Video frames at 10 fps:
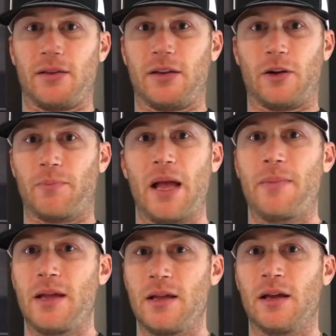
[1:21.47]
You know,
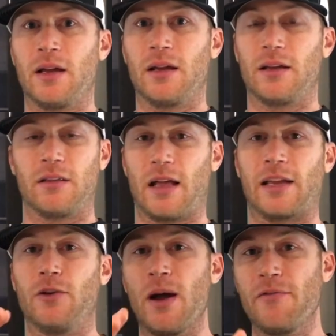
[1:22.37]
maybe
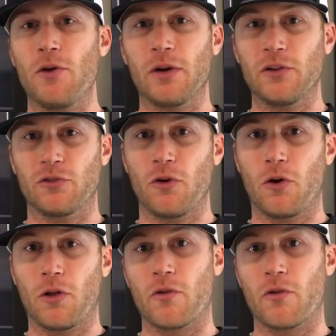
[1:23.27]
like you have no control